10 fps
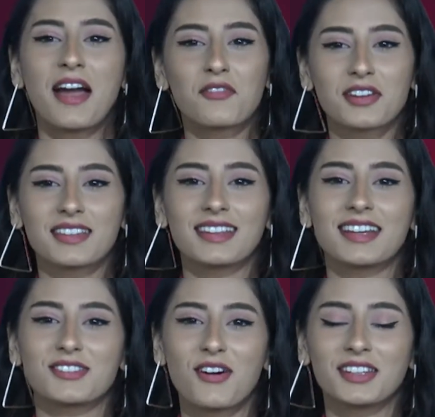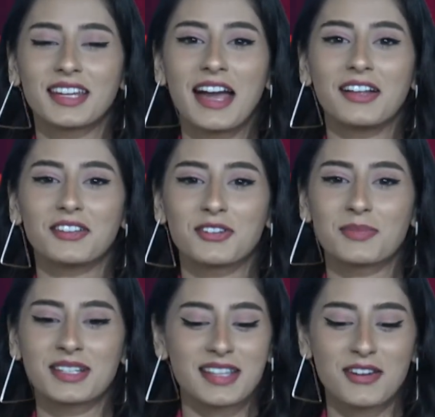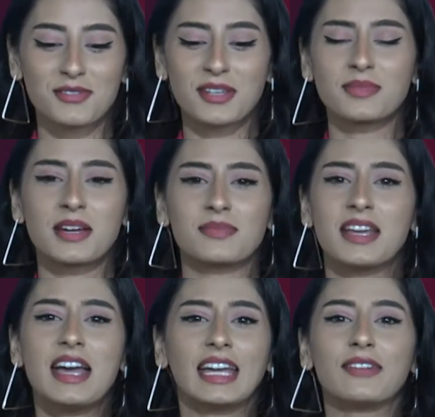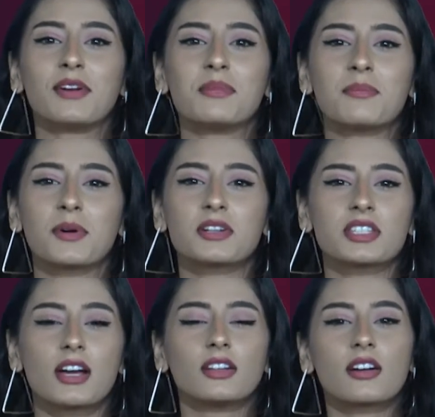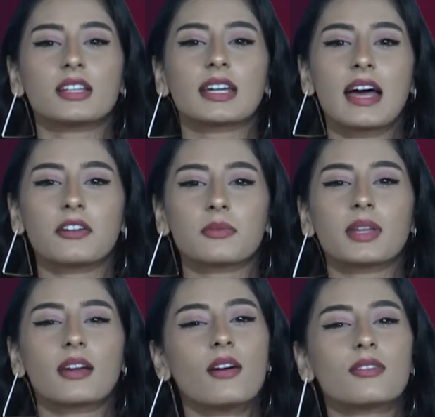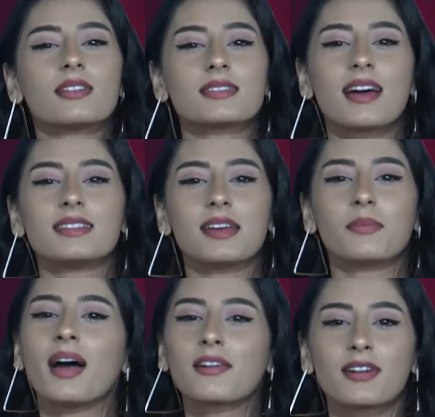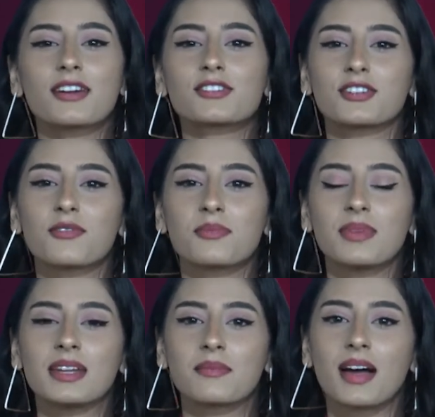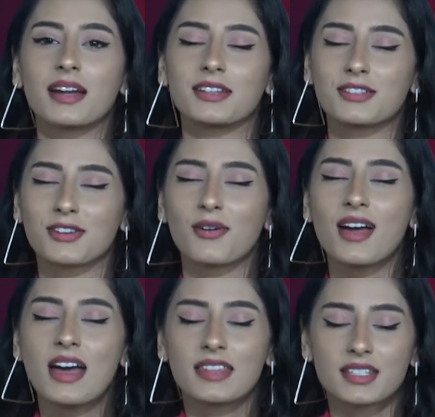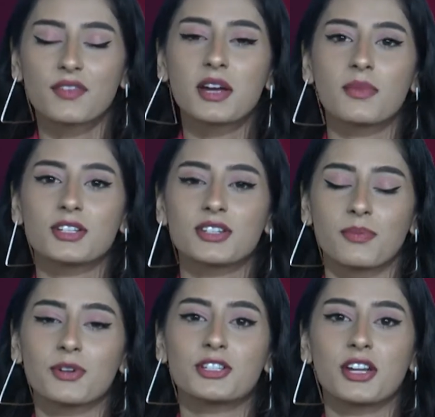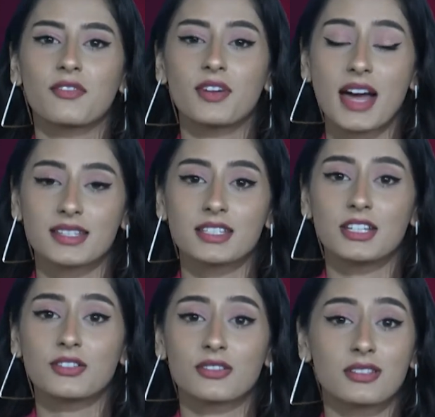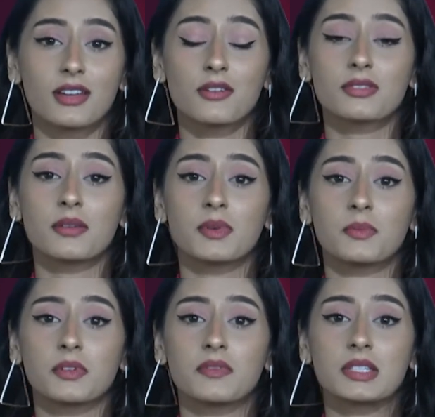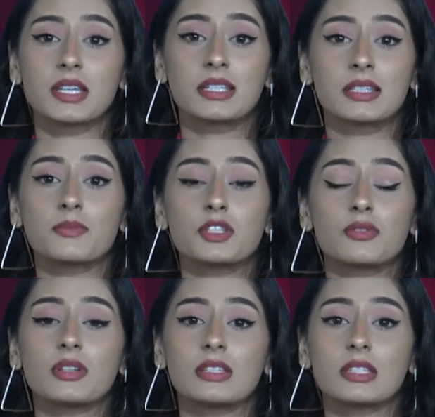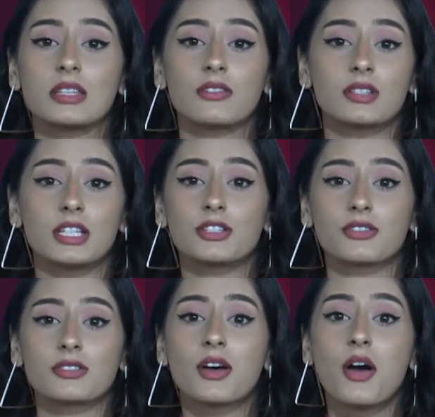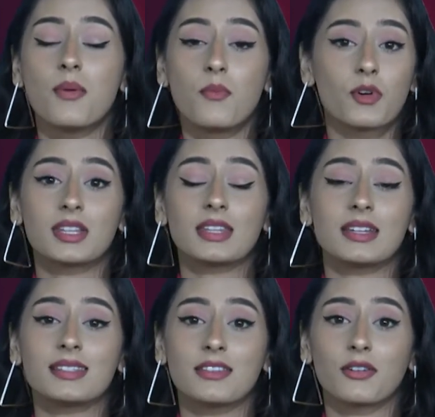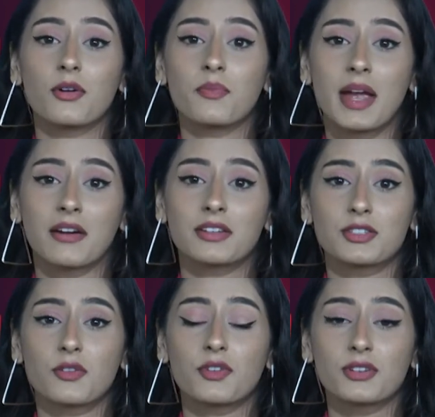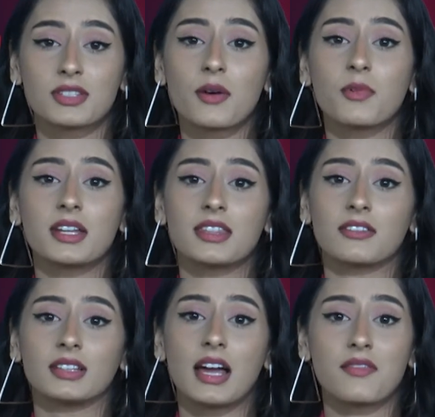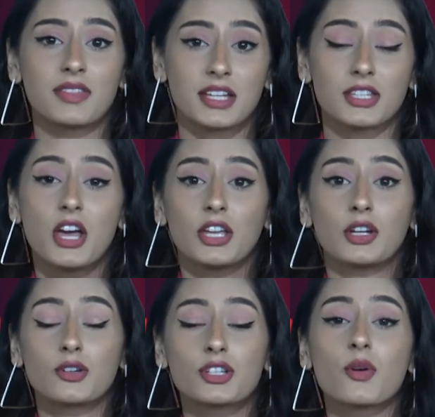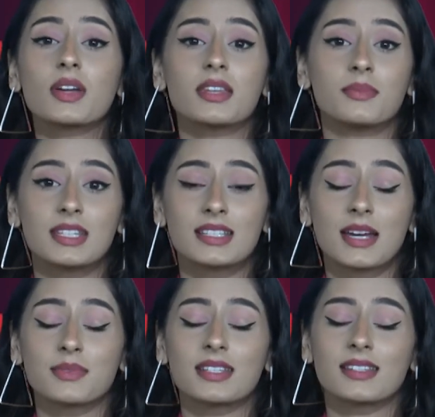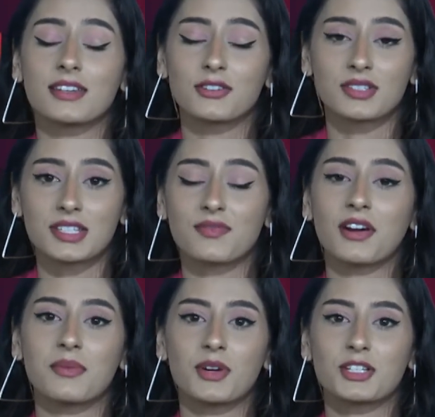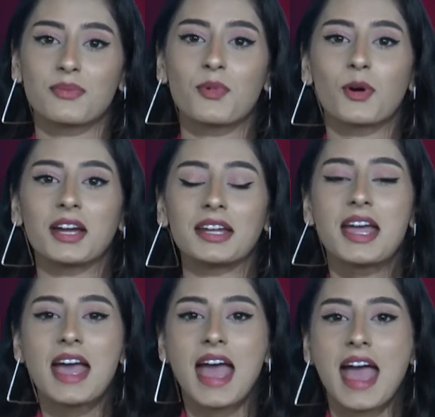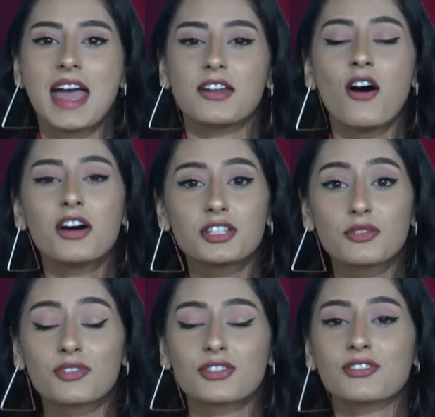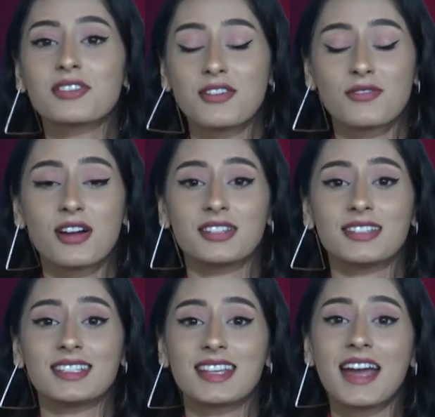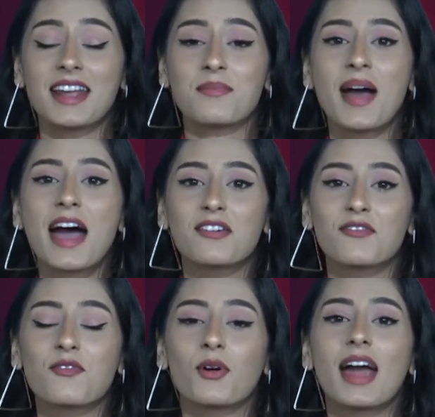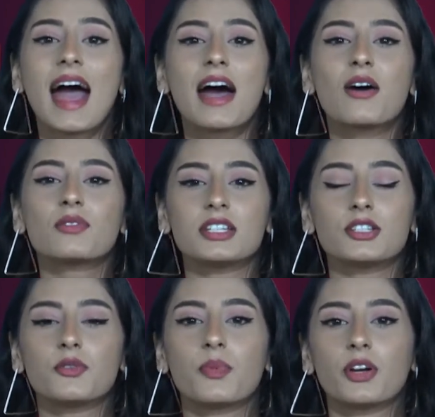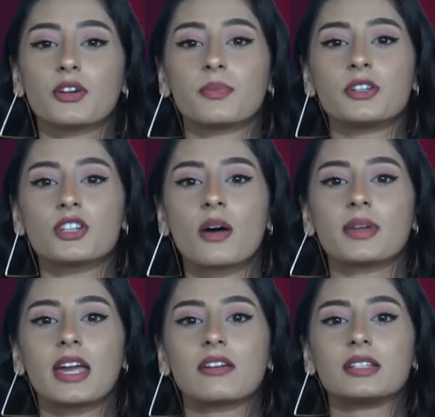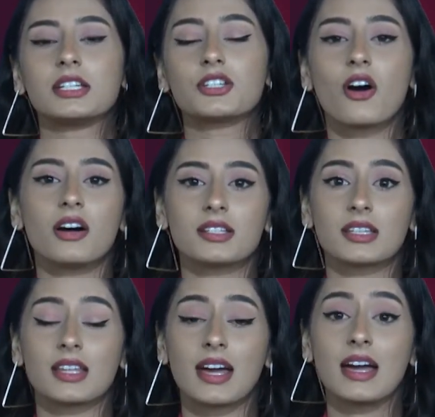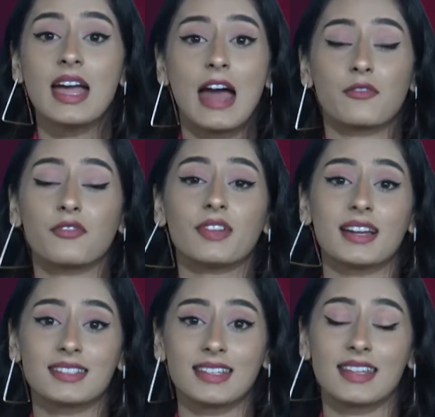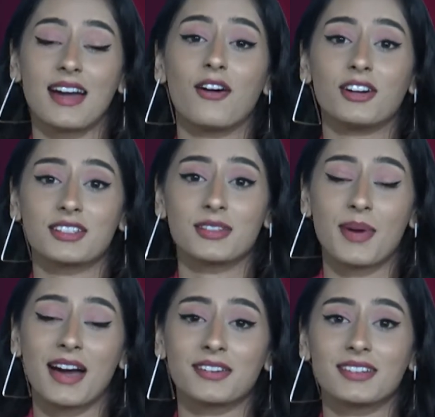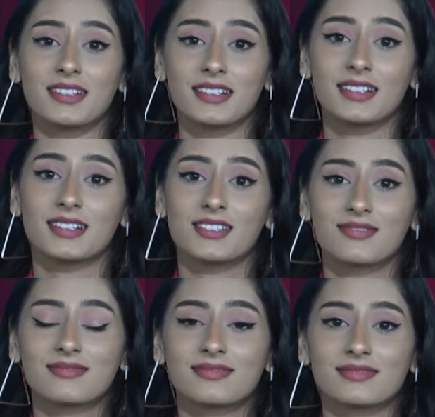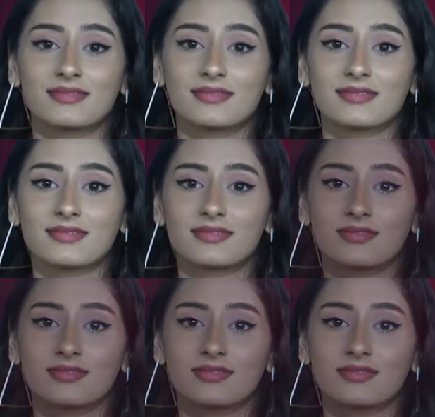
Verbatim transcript: everything that's on the calendar, because I know sometimes even me personally, I'll look on the calendar and be like, oh, that's that day, but I don't actually know the meaning behind it. So that's very much appreciative as a teacher, because I know some people even say some students see their teachers more than they see their own parents. So if you're someone in their life that's, you know, showing them these types of skills, it's very much important. And onto the shirt that you got to design a pattern for, how did you put your Punjabi heritage onto that and reflecting that onto the pattern? Well, I'm